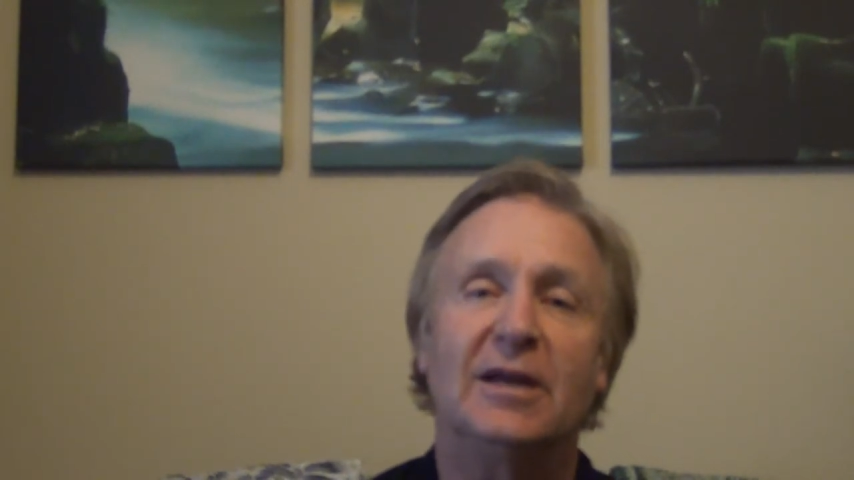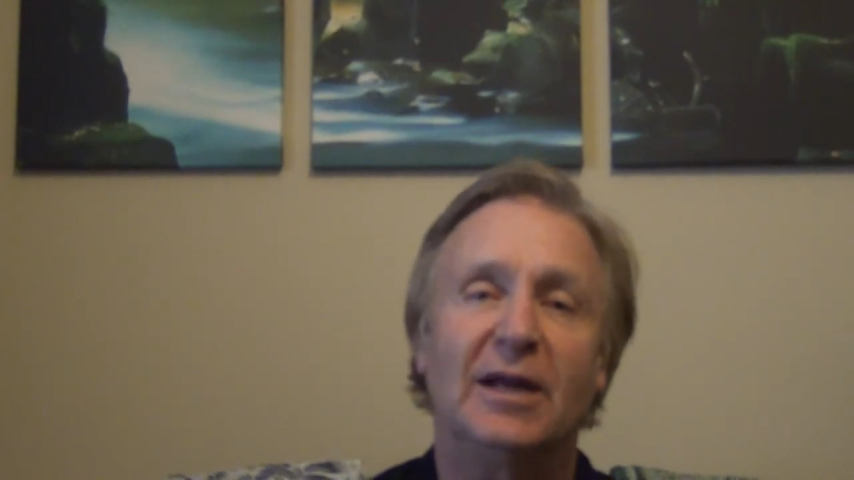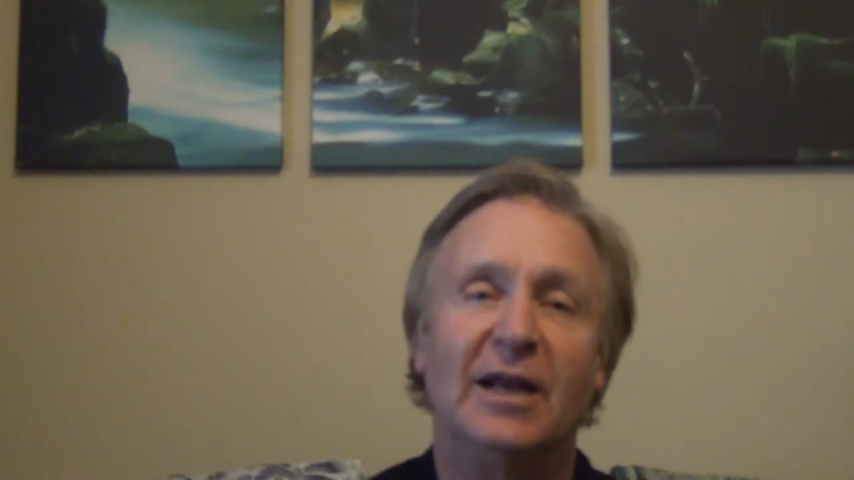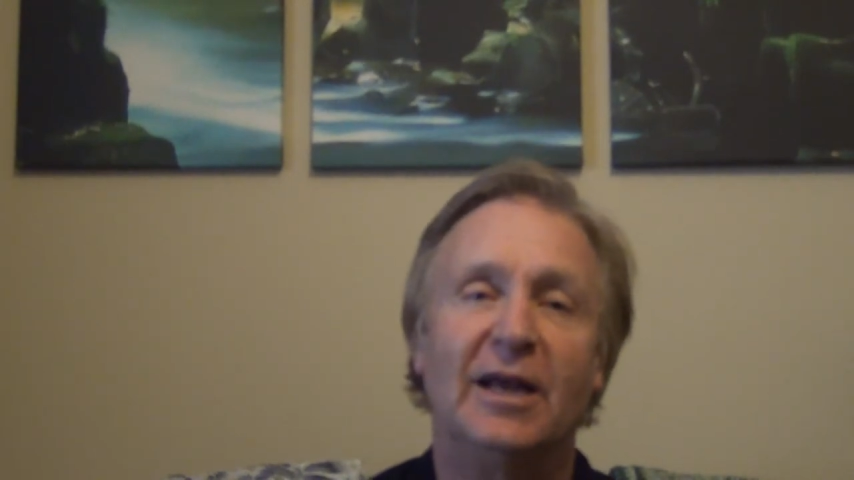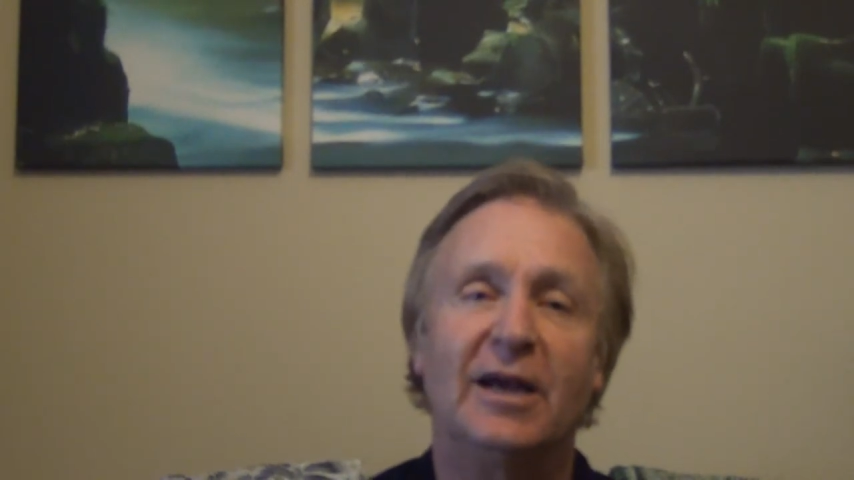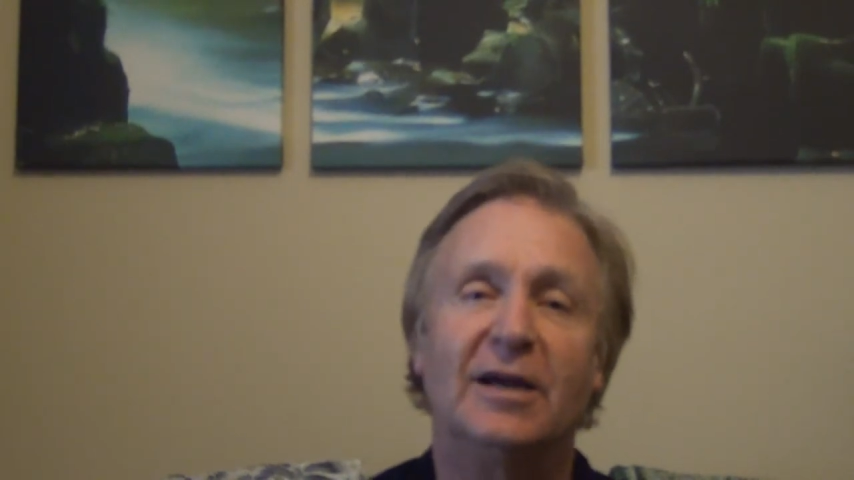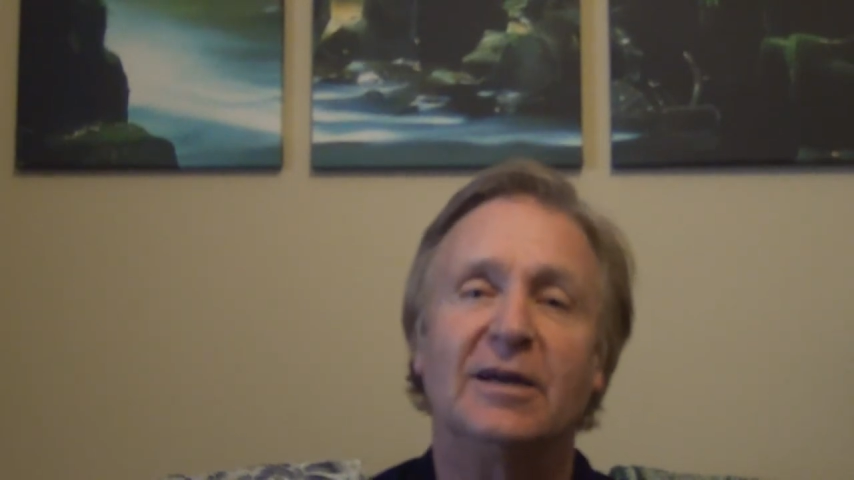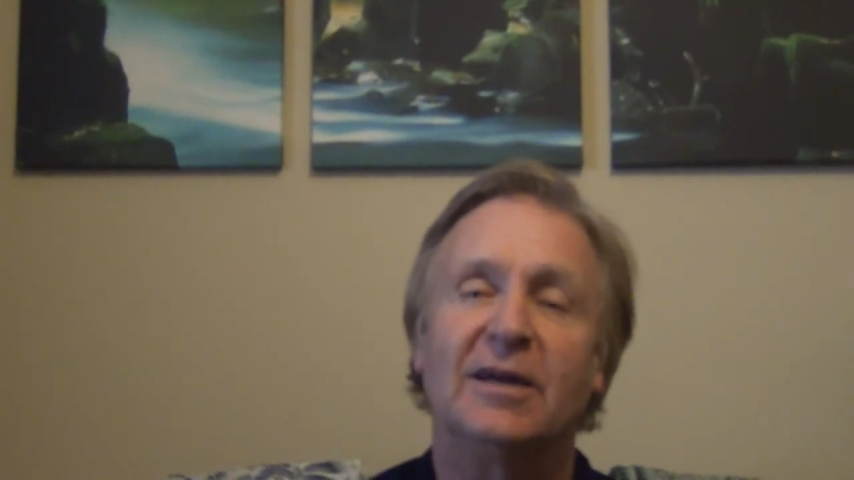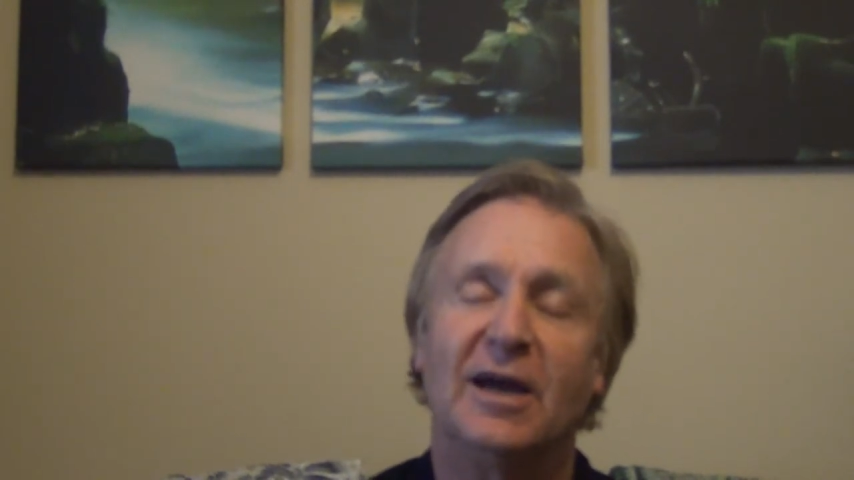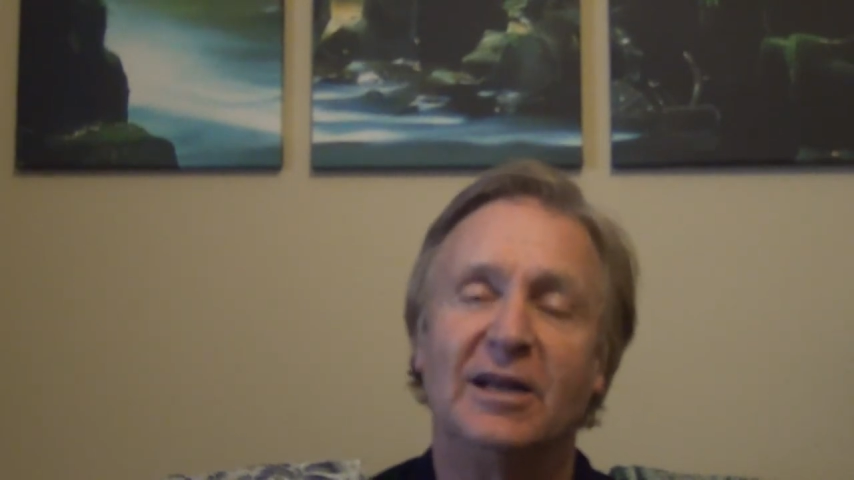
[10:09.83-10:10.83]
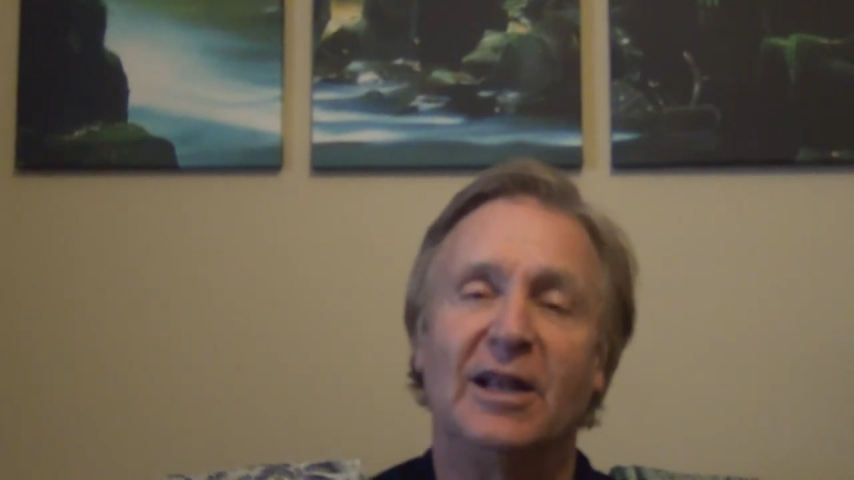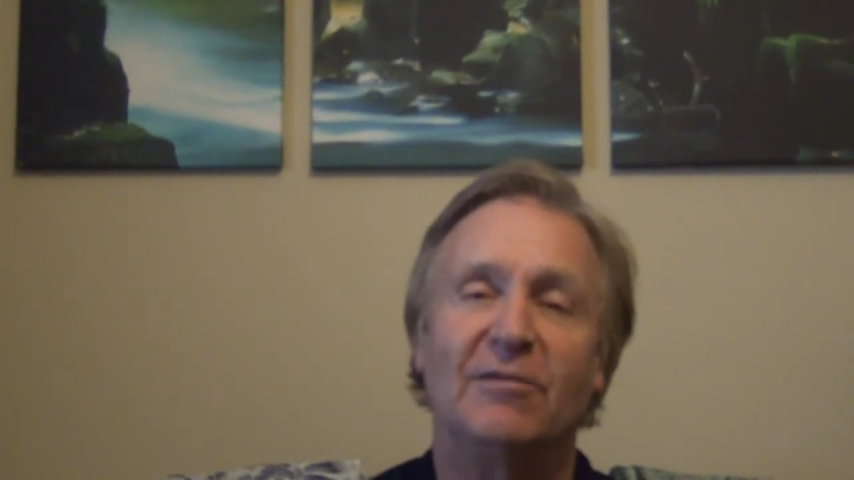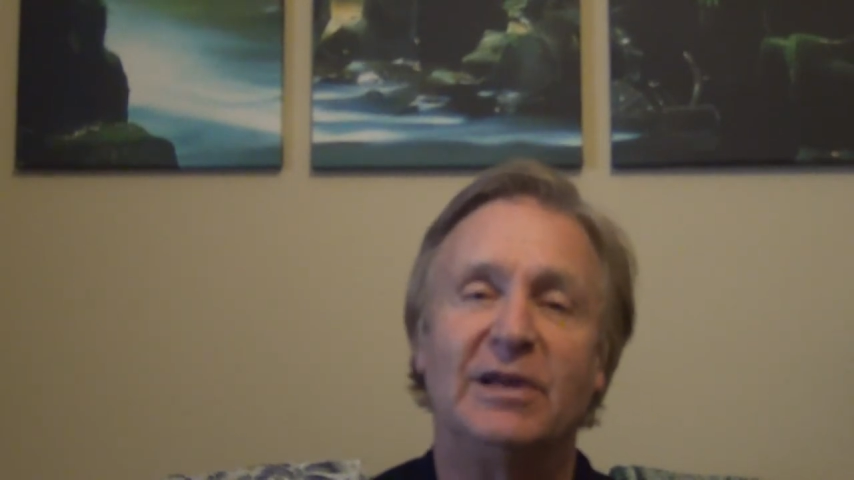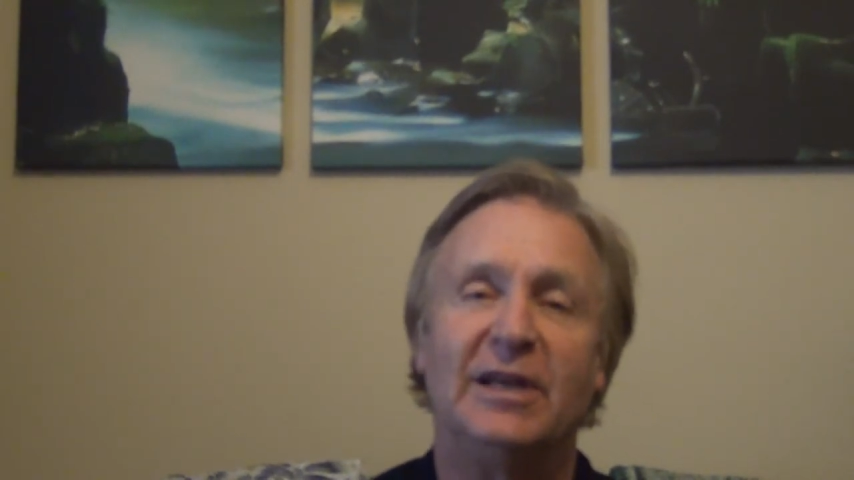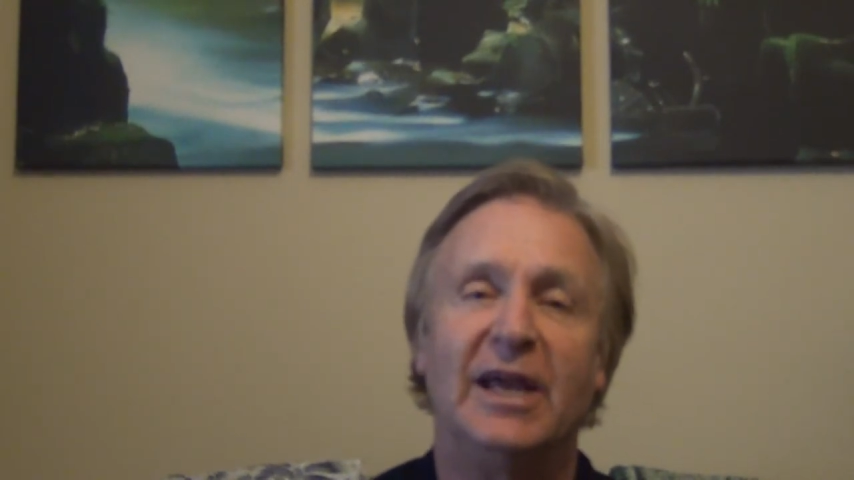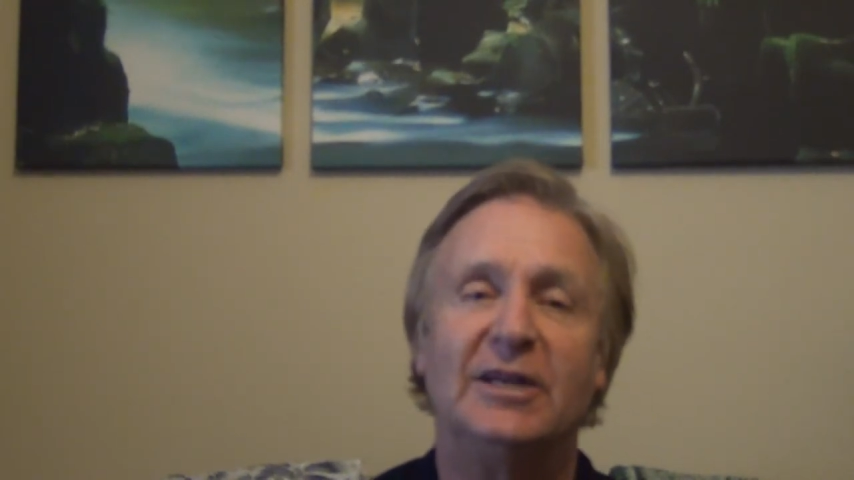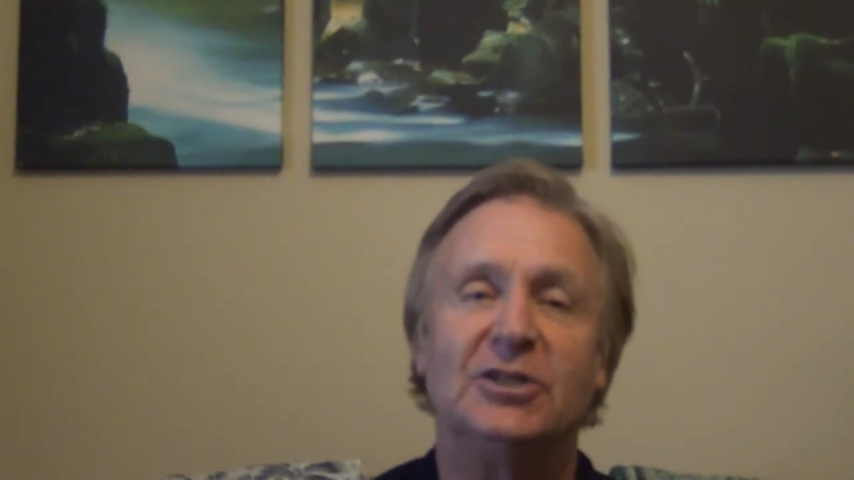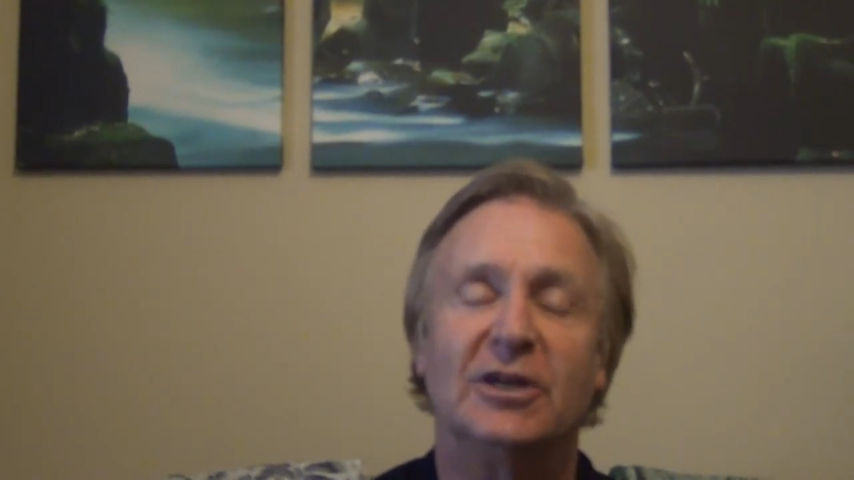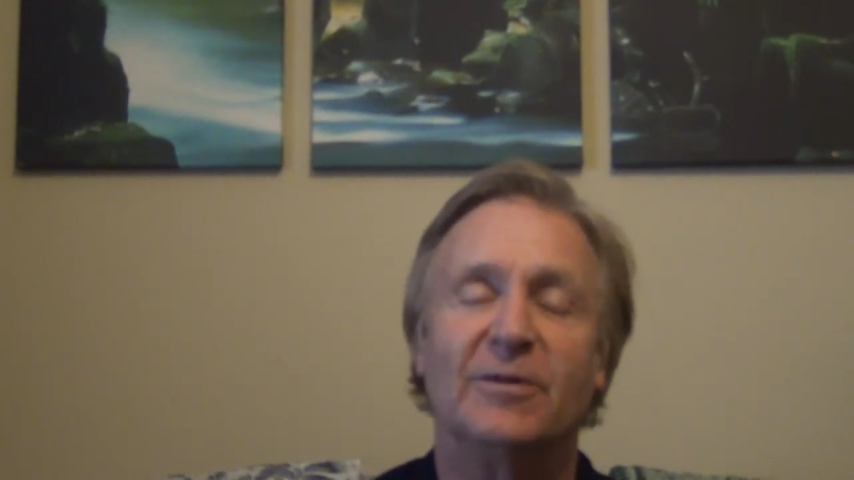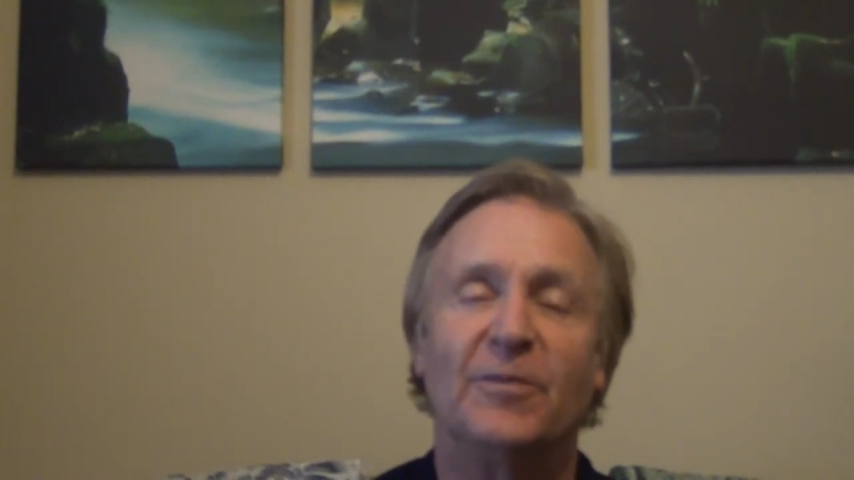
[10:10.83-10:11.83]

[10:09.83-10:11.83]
clear, and loving nature.